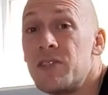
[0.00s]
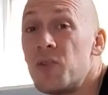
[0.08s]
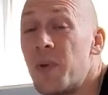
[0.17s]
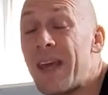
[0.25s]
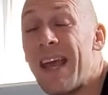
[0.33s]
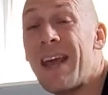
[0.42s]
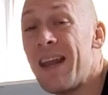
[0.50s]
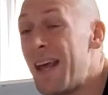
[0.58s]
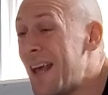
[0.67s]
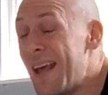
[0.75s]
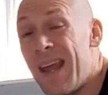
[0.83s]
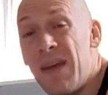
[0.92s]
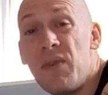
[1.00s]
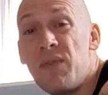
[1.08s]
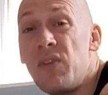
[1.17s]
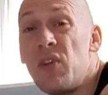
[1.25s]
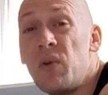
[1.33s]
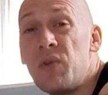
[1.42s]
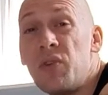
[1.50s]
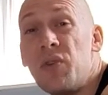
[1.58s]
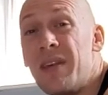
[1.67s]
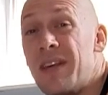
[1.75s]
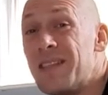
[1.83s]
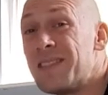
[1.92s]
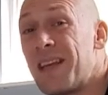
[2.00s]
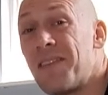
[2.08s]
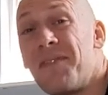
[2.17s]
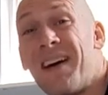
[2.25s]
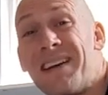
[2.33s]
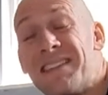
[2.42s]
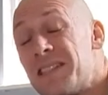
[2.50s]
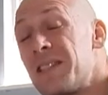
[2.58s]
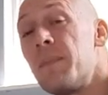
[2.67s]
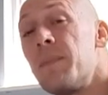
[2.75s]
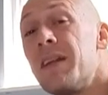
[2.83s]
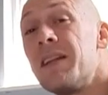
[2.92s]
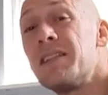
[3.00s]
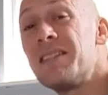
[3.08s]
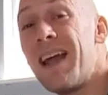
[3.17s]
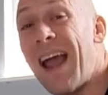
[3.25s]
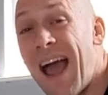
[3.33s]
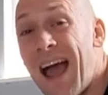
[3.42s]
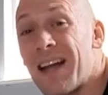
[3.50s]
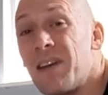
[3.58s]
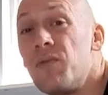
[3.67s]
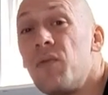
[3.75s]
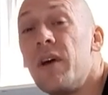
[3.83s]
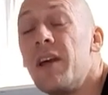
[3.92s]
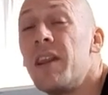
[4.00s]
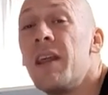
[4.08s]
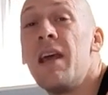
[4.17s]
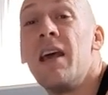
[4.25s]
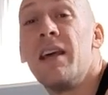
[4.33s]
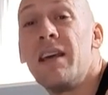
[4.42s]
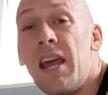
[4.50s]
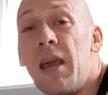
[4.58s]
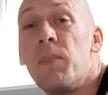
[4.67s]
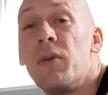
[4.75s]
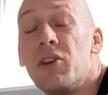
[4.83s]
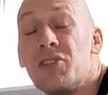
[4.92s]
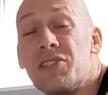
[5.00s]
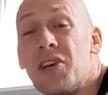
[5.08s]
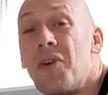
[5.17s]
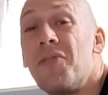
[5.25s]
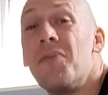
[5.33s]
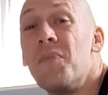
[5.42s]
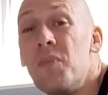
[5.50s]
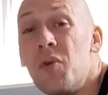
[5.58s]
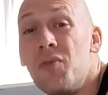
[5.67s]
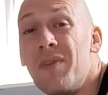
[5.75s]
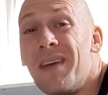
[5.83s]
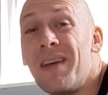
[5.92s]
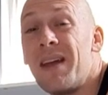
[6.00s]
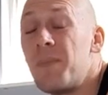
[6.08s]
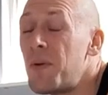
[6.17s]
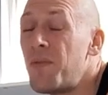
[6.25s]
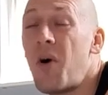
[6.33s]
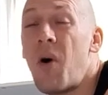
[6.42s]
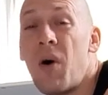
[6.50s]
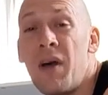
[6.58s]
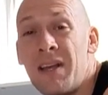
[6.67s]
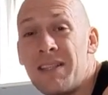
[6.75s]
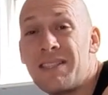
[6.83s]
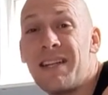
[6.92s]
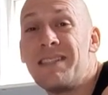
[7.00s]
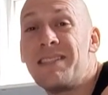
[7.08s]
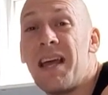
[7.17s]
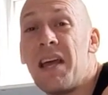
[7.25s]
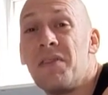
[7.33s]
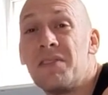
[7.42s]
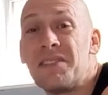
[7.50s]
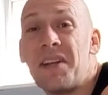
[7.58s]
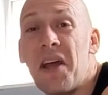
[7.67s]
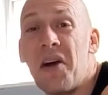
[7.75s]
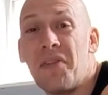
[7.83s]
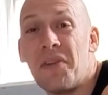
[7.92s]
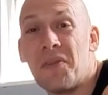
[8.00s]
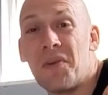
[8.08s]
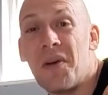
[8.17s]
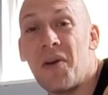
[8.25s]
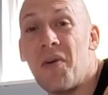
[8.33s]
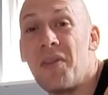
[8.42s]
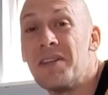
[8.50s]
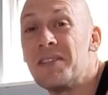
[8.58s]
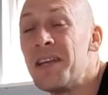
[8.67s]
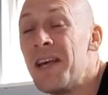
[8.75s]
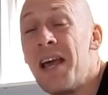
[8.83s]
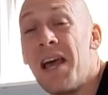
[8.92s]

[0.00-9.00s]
So again, even if you don't do this, like find something to stay active with, keep yourself moving, and above all, stay safe, stay healthy throughout all this.